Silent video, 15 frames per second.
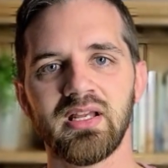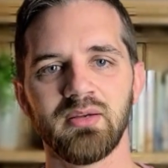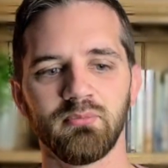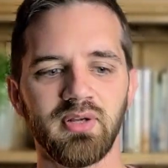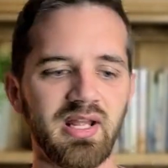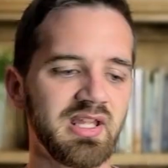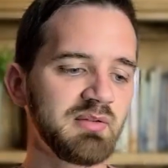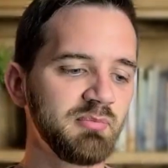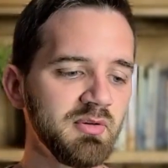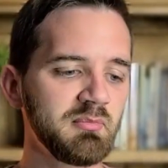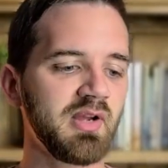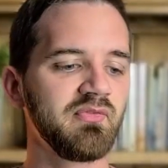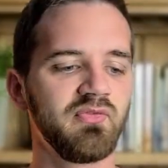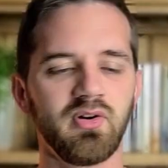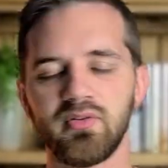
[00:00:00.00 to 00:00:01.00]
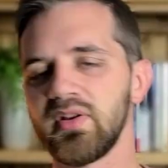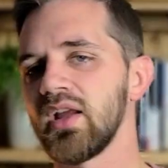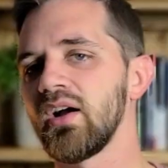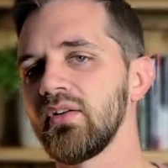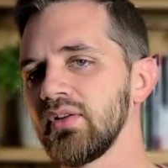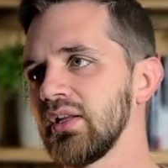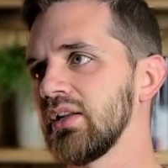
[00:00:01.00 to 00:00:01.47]
but I can put my phone
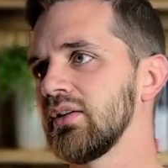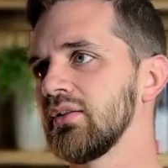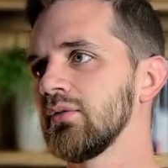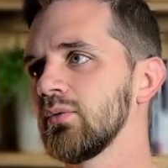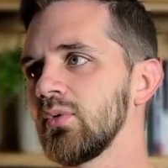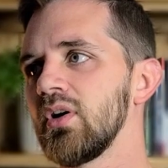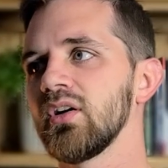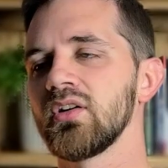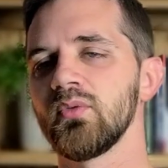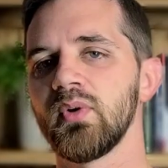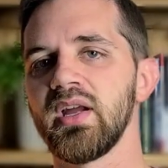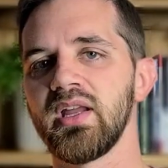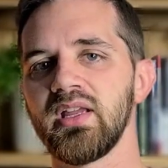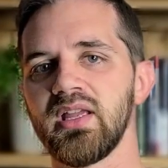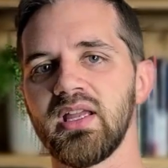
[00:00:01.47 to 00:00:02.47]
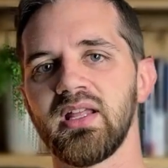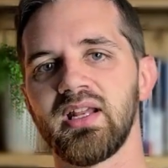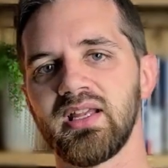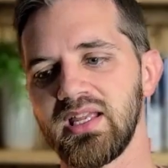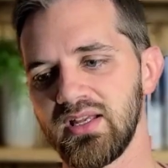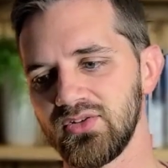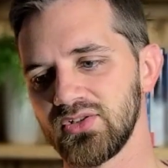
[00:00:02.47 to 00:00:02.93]
down and walk away, and
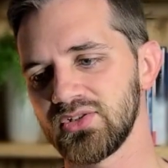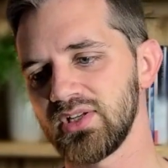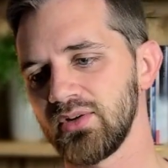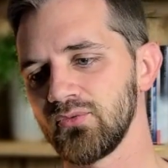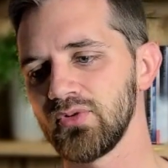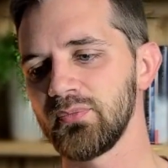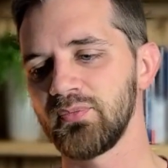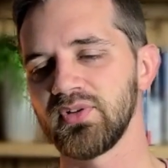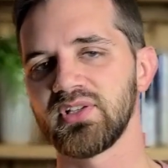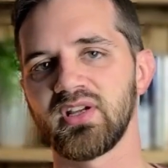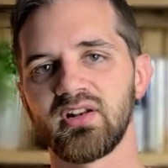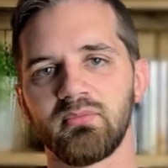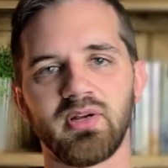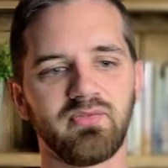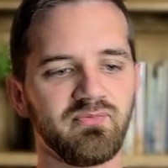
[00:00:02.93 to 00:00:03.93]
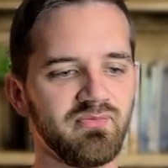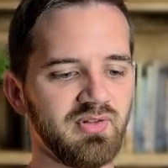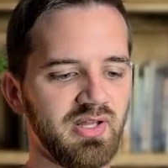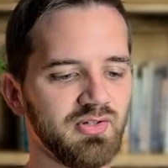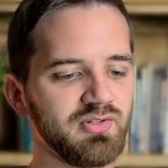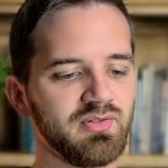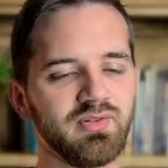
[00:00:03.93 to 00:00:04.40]
I can't just like rip this out of my
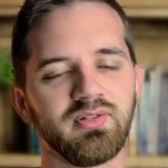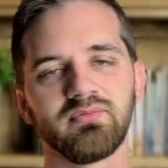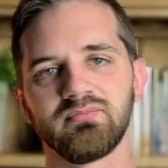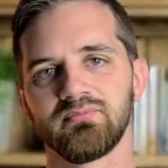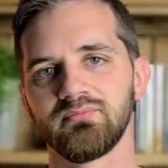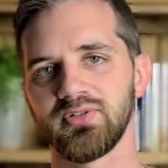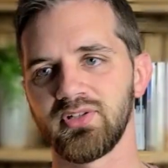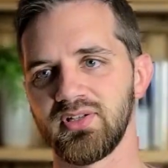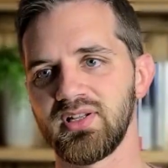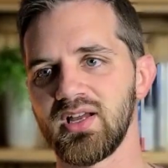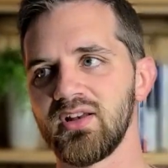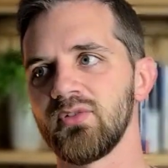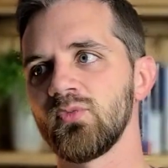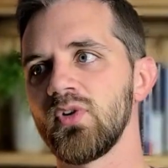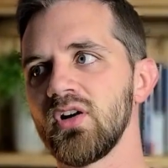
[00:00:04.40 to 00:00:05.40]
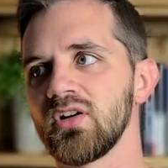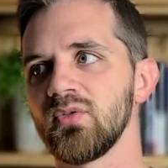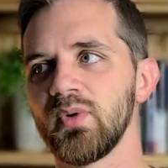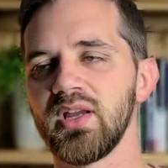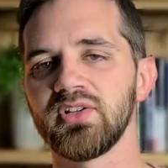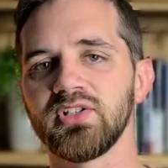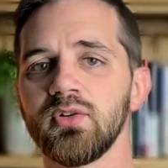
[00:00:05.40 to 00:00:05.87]
flesh and then put it down and walk
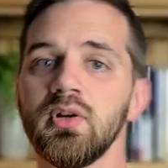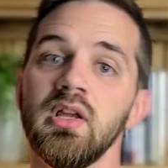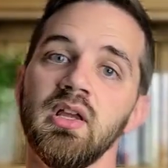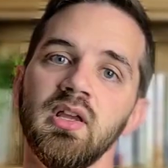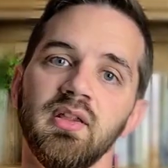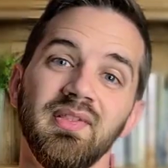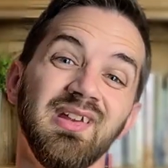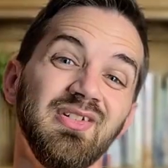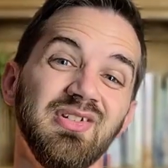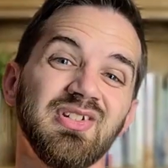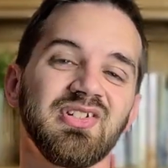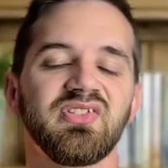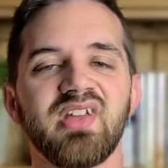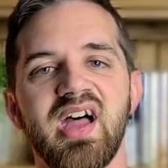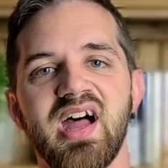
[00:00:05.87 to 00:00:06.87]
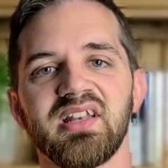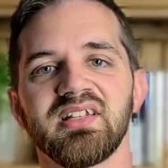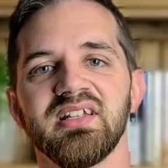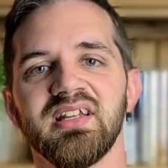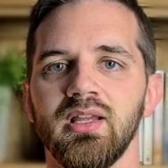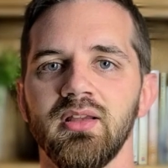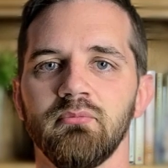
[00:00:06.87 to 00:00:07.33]
away. So there is that.